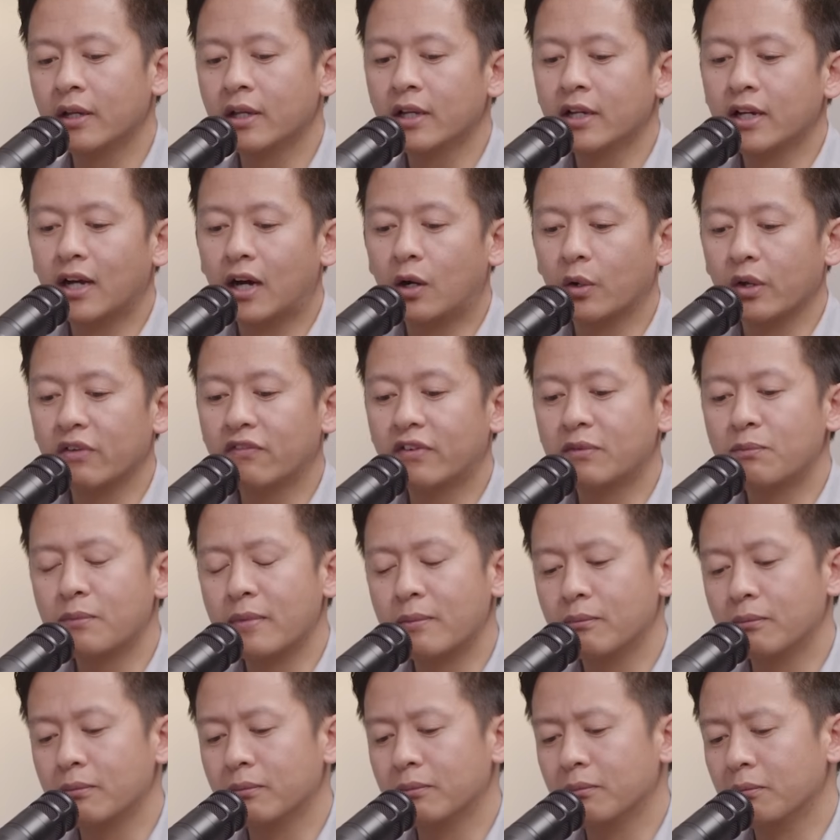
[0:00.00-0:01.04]
However,
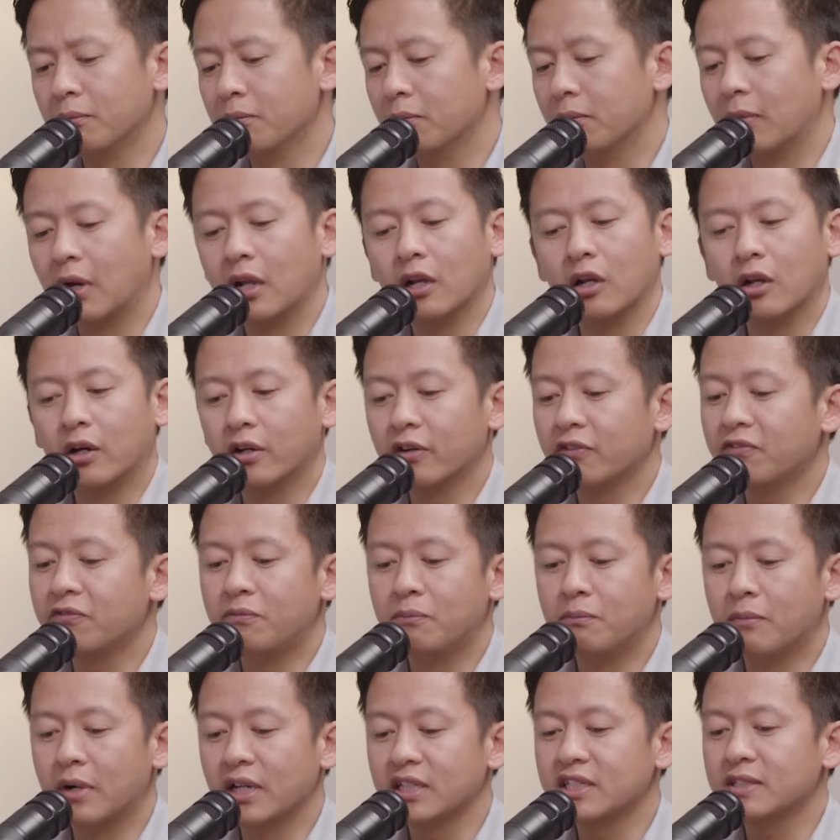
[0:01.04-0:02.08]
a lot of
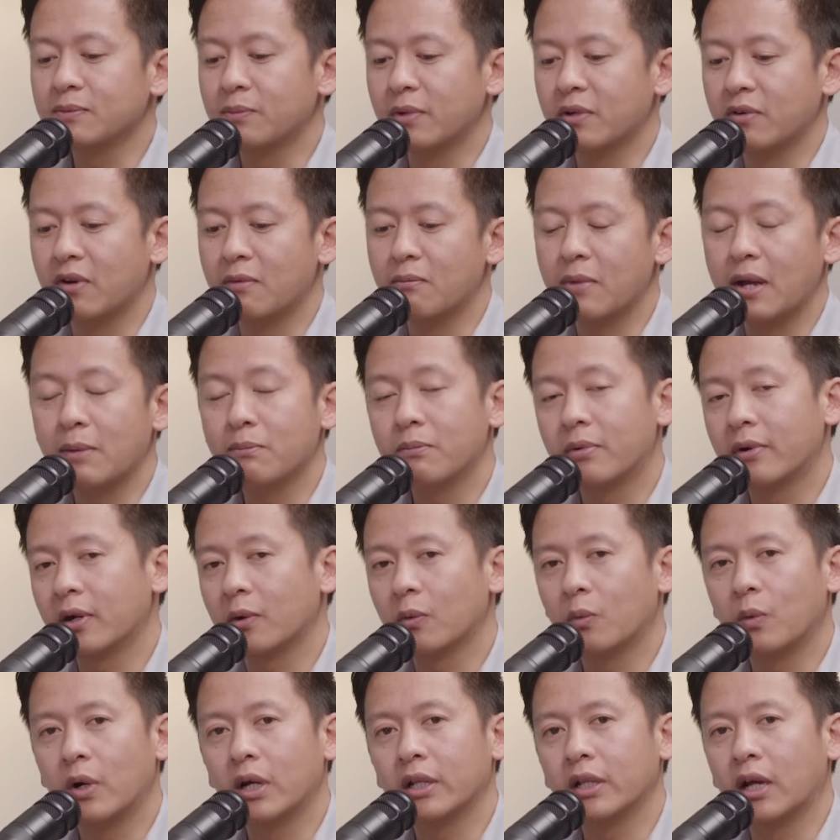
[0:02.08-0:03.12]
must be
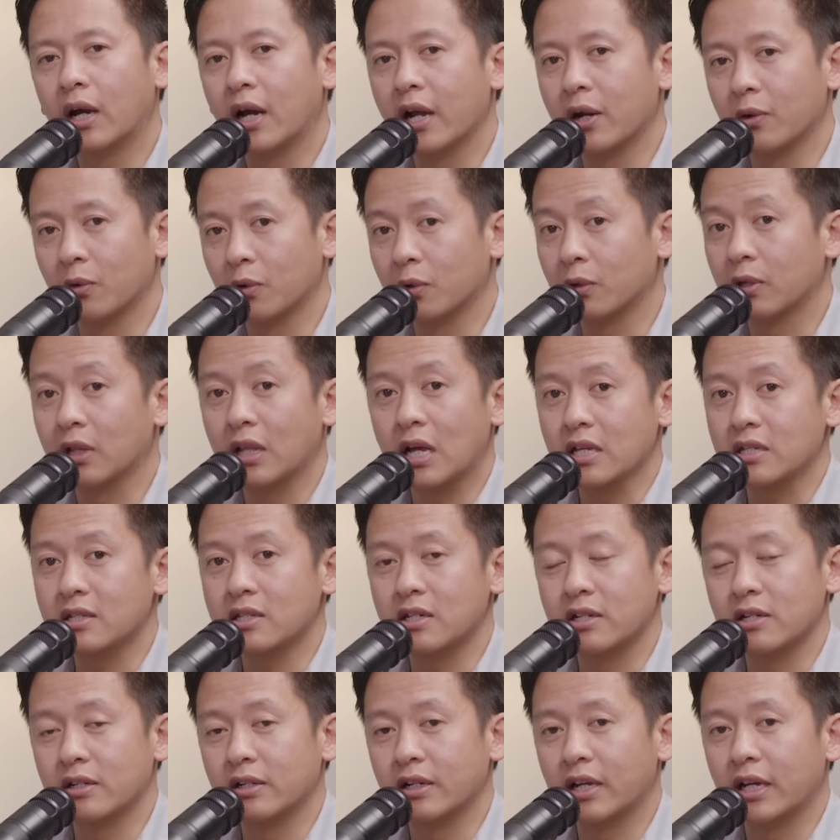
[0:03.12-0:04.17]
remembering what I wrote last year,